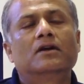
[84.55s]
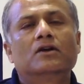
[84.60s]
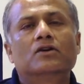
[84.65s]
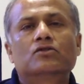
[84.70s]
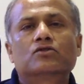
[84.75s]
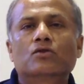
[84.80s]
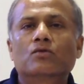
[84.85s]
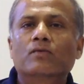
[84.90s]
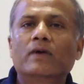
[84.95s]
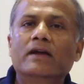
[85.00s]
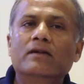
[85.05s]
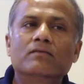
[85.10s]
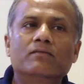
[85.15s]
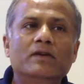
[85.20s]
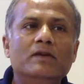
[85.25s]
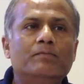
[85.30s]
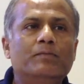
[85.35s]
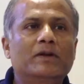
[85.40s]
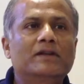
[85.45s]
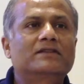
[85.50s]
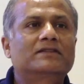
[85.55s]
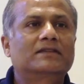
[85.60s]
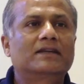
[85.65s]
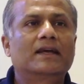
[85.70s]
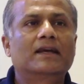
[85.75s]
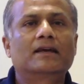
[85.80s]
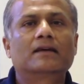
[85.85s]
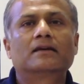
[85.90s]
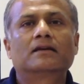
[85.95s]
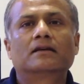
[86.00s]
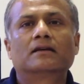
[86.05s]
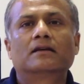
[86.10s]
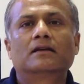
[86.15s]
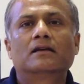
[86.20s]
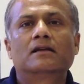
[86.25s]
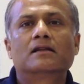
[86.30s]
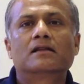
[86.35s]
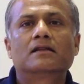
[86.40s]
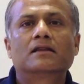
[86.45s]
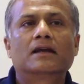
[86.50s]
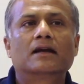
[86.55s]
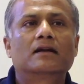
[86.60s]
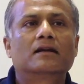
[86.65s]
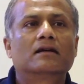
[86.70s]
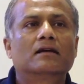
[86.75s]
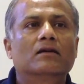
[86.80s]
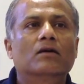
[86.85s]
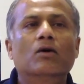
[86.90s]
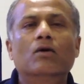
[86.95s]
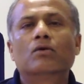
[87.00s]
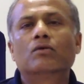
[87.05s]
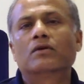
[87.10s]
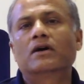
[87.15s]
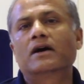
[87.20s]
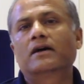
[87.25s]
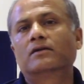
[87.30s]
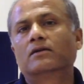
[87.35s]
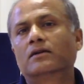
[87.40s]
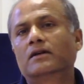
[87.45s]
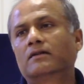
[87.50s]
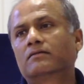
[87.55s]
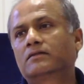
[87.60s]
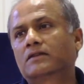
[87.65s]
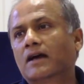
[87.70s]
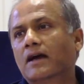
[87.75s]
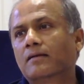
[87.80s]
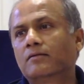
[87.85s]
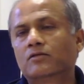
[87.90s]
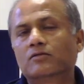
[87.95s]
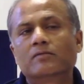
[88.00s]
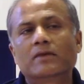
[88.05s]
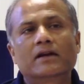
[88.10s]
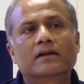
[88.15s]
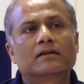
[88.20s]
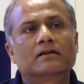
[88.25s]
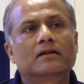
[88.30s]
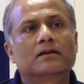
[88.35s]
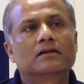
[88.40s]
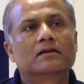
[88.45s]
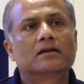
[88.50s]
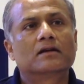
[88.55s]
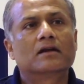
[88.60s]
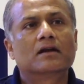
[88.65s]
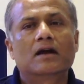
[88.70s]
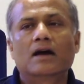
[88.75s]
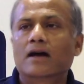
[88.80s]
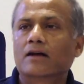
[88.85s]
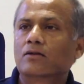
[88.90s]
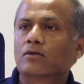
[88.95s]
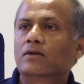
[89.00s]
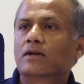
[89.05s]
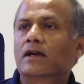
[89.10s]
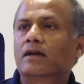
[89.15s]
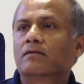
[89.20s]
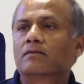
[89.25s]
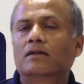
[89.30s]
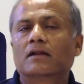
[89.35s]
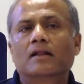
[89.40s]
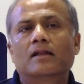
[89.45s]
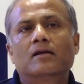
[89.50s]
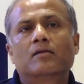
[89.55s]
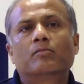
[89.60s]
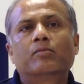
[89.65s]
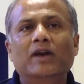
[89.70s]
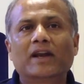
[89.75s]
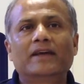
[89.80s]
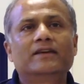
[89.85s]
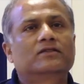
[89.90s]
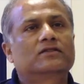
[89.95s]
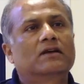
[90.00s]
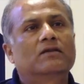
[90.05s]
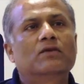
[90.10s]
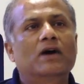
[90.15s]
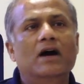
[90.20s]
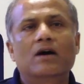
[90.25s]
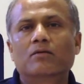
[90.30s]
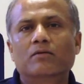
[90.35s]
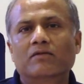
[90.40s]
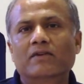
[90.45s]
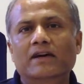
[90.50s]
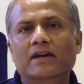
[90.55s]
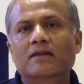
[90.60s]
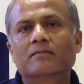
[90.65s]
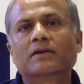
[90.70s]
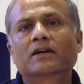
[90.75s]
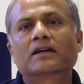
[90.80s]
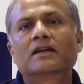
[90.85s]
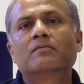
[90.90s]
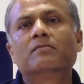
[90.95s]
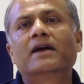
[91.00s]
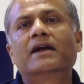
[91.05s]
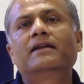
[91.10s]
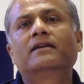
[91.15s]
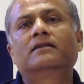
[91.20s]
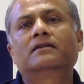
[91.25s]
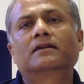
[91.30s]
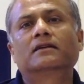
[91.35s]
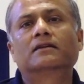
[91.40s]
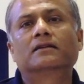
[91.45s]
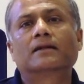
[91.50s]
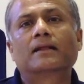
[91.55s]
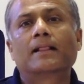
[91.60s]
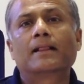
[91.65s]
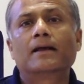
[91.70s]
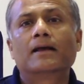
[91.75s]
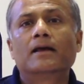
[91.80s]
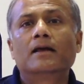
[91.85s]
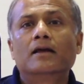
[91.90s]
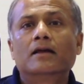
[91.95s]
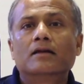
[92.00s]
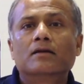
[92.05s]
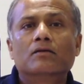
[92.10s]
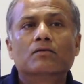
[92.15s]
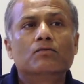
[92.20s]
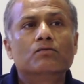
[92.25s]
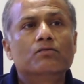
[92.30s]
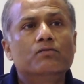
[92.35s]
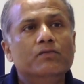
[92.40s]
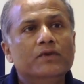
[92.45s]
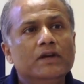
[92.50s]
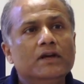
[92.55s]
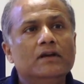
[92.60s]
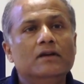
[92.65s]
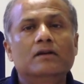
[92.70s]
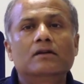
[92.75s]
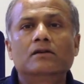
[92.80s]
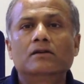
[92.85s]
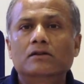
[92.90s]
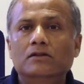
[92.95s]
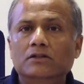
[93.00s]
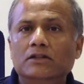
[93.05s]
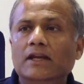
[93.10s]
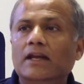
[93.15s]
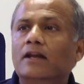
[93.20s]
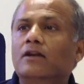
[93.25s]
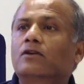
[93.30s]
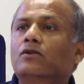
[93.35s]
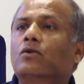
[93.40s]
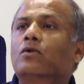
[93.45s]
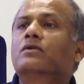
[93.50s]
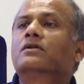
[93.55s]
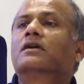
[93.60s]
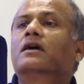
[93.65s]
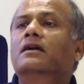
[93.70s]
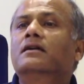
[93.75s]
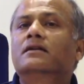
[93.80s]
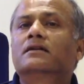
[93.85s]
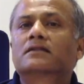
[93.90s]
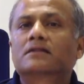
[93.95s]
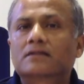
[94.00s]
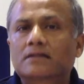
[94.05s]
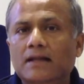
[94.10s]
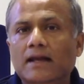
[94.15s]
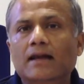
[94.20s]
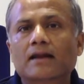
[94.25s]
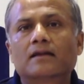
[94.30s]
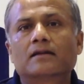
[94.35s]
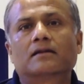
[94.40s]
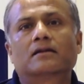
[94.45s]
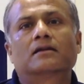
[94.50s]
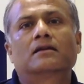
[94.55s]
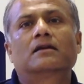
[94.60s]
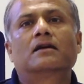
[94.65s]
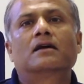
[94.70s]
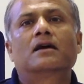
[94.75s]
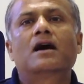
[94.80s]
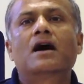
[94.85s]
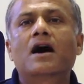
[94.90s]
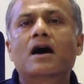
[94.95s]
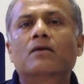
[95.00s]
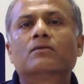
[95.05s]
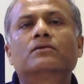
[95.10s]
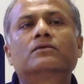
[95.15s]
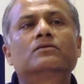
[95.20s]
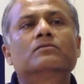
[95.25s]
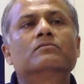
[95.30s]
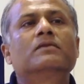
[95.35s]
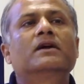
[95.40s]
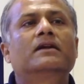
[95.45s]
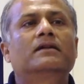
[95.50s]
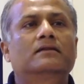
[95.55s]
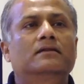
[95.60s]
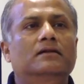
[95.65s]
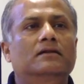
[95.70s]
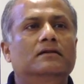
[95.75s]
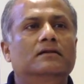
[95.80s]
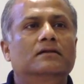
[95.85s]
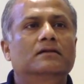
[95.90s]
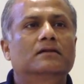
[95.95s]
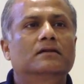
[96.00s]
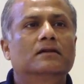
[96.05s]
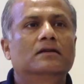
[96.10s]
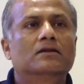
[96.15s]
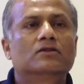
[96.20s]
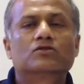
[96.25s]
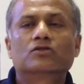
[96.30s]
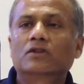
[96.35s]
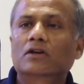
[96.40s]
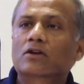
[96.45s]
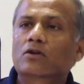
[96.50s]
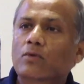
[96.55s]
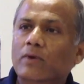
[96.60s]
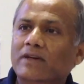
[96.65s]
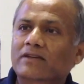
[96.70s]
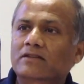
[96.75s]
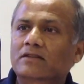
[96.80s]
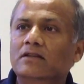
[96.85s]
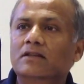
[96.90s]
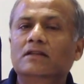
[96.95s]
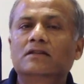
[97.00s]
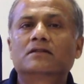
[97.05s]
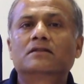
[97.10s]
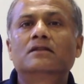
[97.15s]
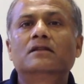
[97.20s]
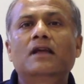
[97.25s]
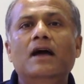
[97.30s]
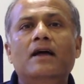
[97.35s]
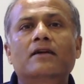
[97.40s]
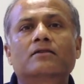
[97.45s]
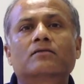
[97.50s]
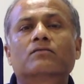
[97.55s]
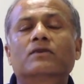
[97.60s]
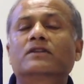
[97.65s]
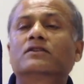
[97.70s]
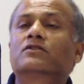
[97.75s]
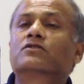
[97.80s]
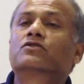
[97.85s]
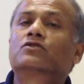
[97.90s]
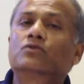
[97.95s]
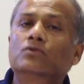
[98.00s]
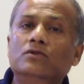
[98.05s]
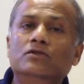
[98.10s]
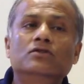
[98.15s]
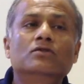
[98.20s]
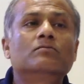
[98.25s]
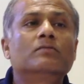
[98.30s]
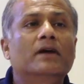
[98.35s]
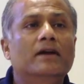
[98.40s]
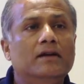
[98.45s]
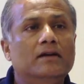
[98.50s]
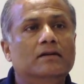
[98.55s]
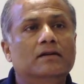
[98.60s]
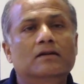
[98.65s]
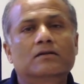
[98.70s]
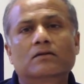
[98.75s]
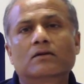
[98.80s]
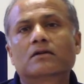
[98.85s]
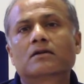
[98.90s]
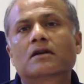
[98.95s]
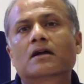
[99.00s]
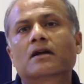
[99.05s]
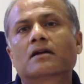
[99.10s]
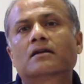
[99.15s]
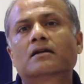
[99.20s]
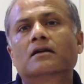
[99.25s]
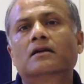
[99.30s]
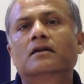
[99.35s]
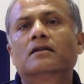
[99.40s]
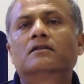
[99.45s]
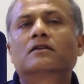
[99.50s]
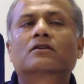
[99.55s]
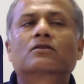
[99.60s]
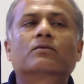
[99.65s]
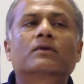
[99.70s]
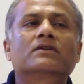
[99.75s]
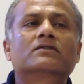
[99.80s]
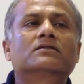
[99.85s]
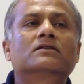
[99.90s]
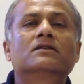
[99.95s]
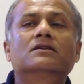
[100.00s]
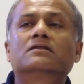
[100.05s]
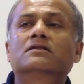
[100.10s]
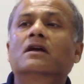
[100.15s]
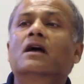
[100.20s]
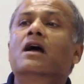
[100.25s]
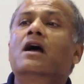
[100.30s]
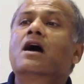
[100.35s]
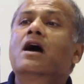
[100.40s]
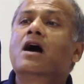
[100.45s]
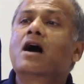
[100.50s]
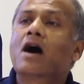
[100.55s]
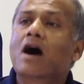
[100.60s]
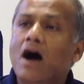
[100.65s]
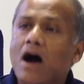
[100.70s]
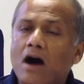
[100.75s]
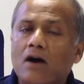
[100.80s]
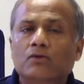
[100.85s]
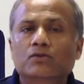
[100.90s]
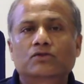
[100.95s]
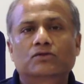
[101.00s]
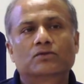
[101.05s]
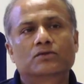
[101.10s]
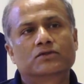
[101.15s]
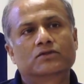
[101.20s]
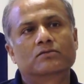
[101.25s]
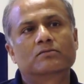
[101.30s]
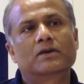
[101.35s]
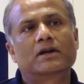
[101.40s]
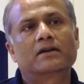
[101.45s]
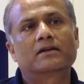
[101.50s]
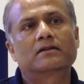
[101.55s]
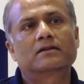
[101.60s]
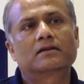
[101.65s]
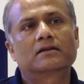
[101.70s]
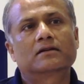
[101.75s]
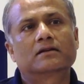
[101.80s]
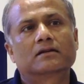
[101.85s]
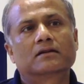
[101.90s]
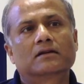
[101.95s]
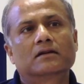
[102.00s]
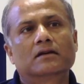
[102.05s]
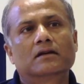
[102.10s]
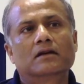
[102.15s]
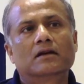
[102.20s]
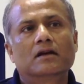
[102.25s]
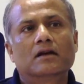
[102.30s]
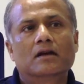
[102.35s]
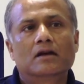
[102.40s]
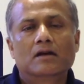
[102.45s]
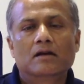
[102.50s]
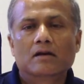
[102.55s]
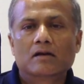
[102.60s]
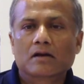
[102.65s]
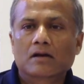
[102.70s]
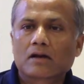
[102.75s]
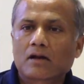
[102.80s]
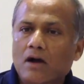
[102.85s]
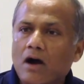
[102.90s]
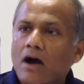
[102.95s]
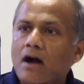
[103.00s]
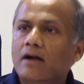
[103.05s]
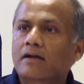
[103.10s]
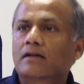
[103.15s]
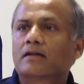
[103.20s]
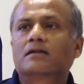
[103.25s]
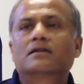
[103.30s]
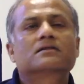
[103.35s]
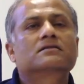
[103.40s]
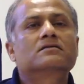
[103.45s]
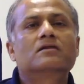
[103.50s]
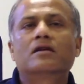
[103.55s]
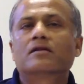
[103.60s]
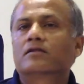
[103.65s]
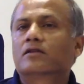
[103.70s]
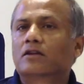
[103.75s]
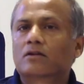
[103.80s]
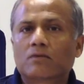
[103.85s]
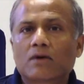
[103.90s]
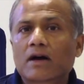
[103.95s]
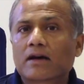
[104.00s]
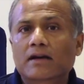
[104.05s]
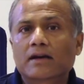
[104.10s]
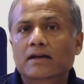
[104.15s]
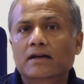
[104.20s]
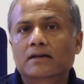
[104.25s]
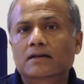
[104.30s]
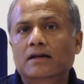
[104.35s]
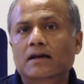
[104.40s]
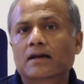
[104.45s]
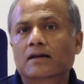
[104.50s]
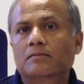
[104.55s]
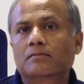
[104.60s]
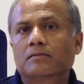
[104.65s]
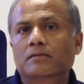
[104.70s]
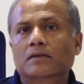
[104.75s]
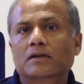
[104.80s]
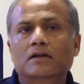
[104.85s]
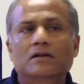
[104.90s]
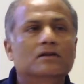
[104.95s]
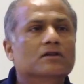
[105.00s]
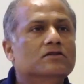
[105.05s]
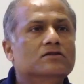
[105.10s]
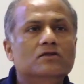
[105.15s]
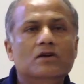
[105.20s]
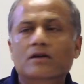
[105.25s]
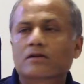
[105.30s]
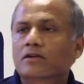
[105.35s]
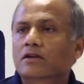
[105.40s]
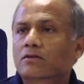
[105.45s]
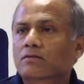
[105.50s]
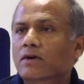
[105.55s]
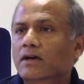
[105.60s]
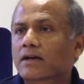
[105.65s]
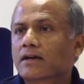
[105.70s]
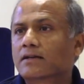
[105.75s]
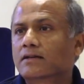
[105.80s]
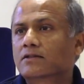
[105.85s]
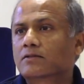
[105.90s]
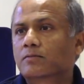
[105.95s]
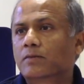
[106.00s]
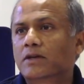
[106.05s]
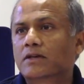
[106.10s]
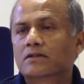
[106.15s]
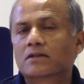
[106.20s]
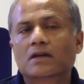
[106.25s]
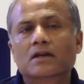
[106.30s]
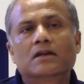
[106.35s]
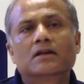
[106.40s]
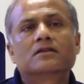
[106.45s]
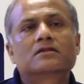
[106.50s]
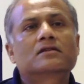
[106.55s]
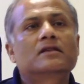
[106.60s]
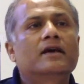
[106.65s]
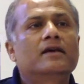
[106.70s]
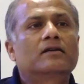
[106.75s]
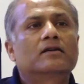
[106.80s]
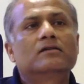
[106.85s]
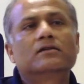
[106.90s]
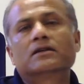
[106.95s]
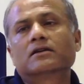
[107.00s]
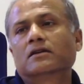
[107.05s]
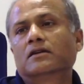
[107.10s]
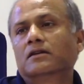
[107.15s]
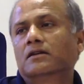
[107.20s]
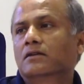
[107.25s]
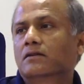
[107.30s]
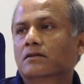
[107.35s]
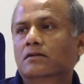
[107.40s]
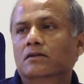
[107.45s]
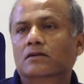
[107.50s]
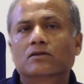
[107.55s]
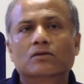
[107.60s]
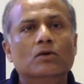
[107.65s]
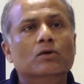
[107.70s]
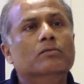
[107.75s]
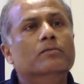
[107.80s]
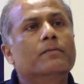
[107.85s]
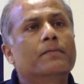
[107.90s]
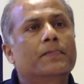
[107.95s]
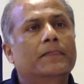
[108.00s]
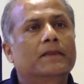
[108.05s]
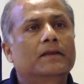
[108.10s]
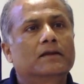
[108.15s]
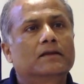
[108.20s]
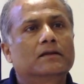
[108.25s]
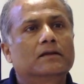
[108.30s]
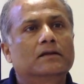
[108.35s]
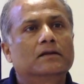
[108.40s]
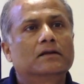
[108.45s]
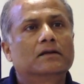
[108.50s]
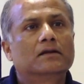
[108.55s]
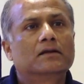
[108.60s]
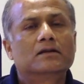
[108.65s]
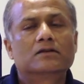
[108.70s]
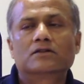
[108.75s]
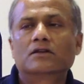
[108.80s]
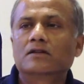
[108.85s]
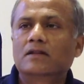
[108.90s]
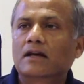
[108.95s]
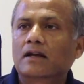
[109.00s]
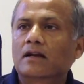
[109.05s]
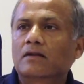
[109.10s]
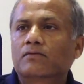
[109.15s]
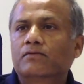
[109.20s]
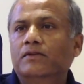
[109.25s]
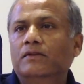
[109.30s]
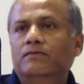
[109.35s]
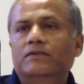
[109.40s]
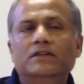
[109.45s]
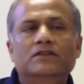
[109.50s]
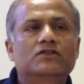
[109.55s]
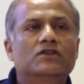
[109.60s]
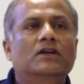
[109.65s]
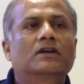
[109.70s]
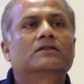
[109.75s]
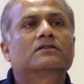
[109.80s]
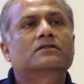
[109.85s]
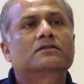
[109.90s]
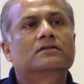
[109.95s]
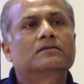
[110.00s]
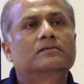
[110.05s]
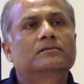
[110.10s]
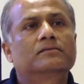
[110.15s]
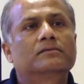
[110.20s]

So when people say that, oh, I don't have time to meditate, I don't have place, where am I going to meditate? They don't understand how to meditate. So the question is not whether should you meditate or not. The question is, how should you meditate? God does not require any time, does not require any space. It's like in a room. Say there are 50 chairs